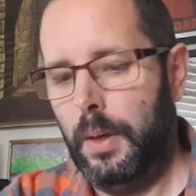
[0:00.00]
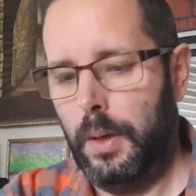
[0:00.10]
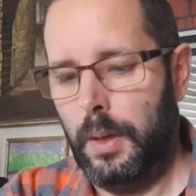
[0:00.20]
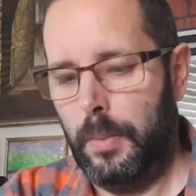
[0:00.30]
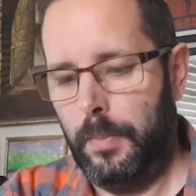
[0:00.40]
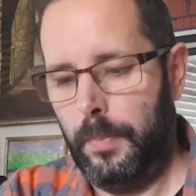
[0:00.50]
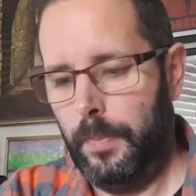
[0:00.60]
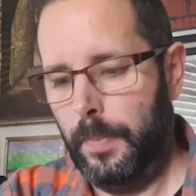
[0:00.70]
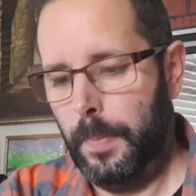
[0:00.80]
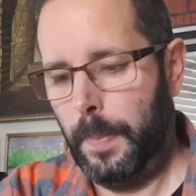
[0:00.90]
a
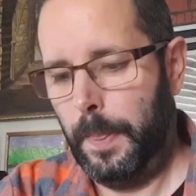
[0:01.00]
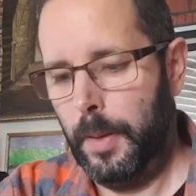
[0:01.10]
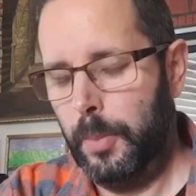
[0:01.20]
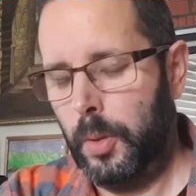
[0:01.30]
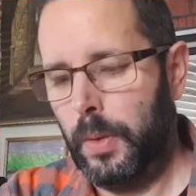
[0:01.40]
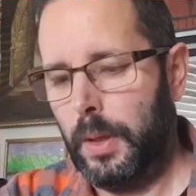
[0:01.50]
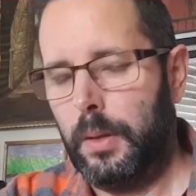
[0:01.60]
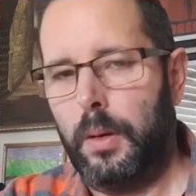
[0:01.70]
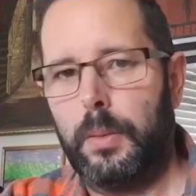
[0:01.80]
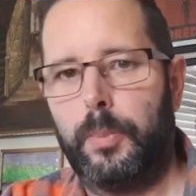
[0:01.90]
book that I
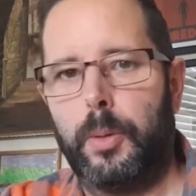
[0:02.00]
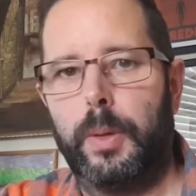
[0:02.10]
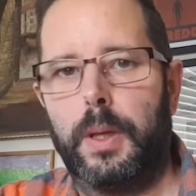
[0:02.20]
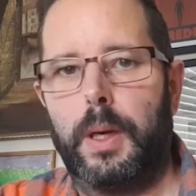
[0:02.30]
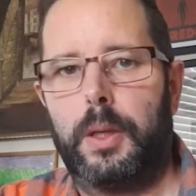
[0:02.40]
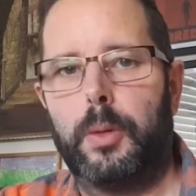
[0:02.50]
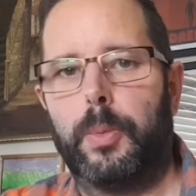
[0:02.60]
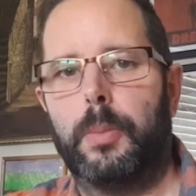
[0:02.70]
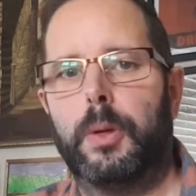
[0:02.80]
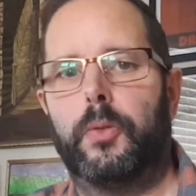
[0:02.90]
got probably like a
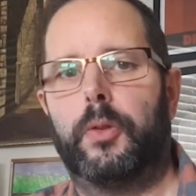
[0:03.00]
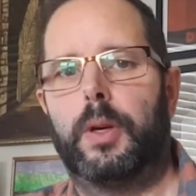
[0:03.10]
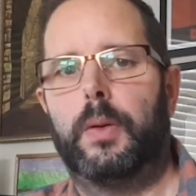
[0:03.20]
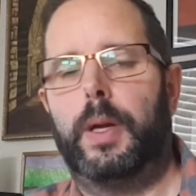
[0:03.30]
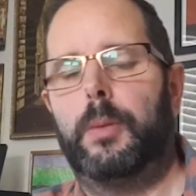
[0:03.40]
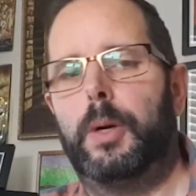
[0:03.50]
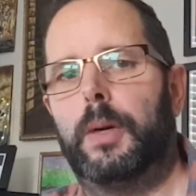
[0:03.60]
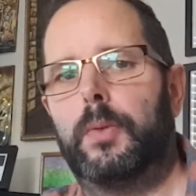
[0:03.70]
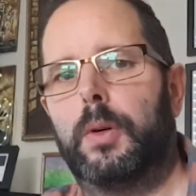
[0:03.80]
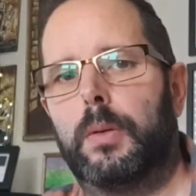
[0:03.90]
couple of months ago now, but
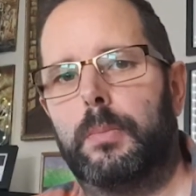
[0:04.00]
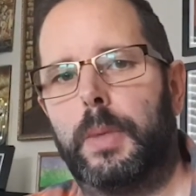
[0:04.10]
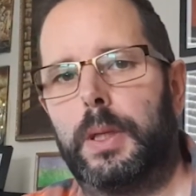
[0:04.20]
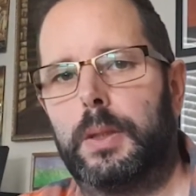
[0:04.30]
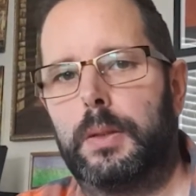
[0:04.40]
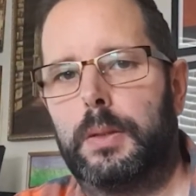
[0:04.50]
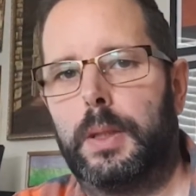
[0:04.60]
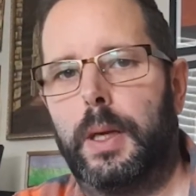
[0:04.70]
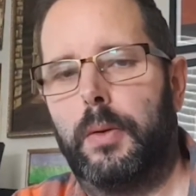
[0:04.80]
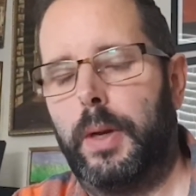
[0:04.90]
I haven't managed
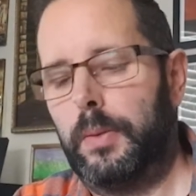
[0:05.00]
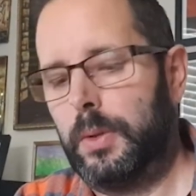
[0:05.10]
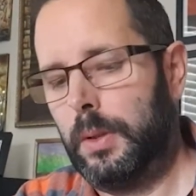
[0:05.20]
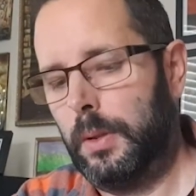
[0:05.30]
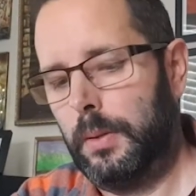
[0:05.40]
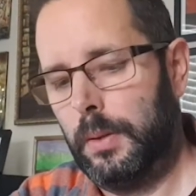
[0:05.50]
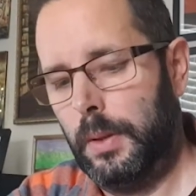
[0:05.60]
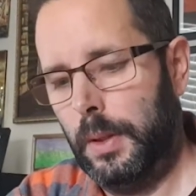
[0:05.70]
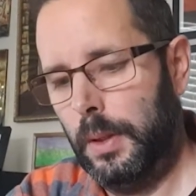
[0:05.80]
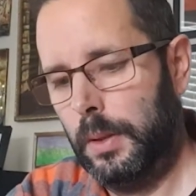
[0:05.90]
to get around to
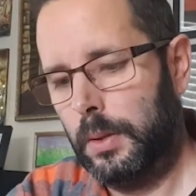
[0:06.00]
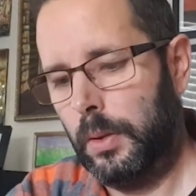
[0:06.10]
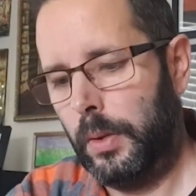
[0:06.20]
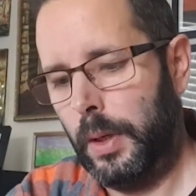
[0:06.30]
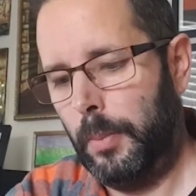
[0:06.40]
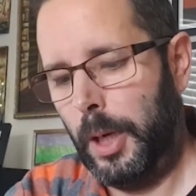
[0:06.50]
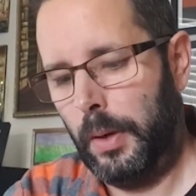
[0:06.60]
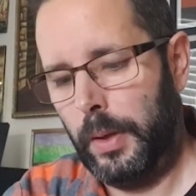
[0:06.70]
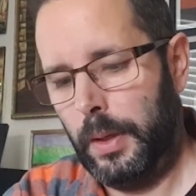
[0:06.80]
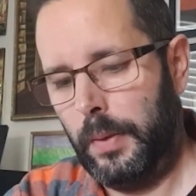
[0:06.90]
talking
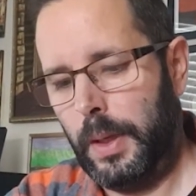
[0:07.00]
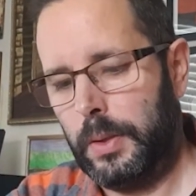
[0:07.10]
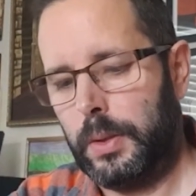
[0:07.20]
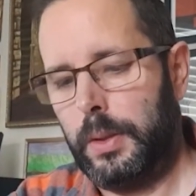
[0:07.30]
about it, and that's